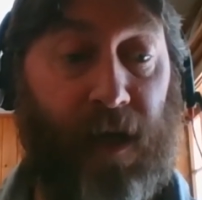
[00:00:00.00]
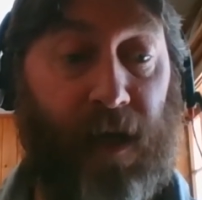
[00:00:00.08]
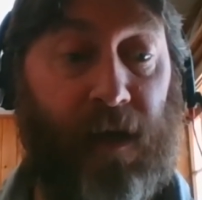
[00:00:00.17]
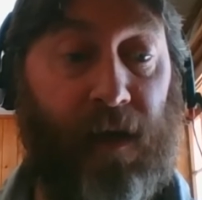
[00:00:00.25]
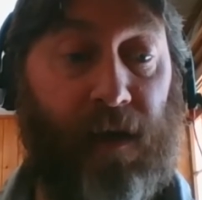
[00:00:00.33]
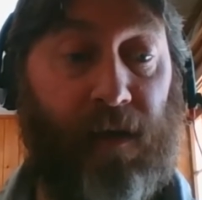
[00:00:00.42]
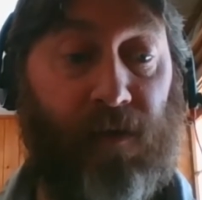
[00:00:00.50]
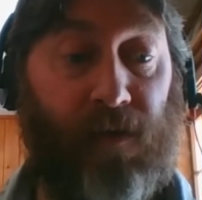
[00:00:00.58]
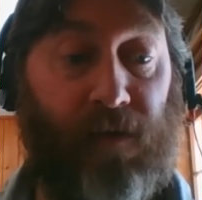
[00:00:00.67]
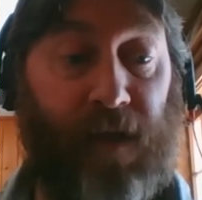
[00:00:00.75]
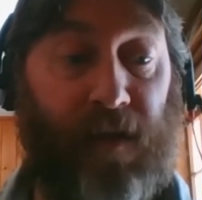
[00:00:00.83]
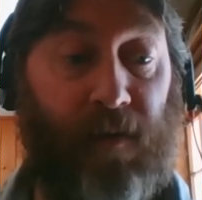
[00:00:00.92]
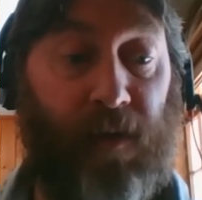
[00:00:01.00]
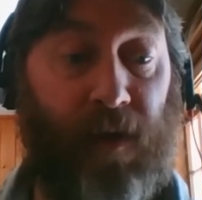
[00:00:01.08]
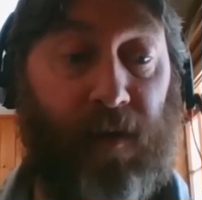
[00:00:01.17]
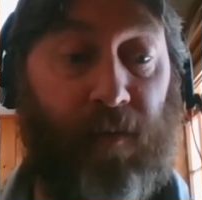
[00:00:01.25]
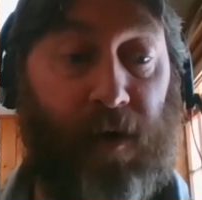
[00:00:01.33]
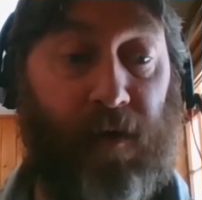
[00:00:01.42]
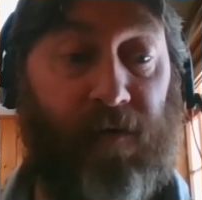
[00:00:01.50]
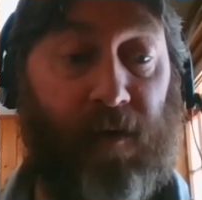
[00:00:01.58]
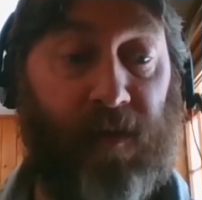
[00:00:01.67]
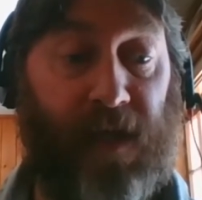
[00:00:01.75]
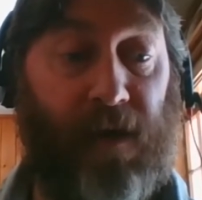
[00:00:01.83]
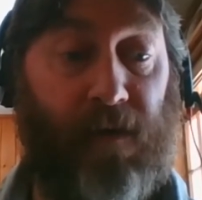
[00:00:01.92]
uh, sort of at the at the market
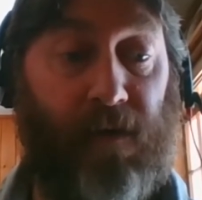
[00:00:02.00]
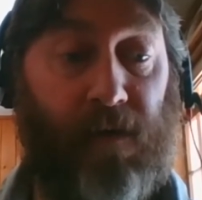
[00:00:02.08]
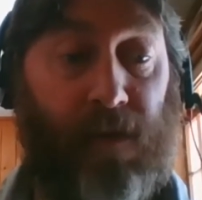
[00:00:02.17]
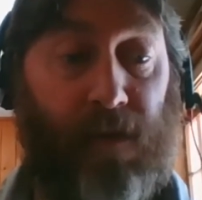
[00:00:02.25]
farm scale?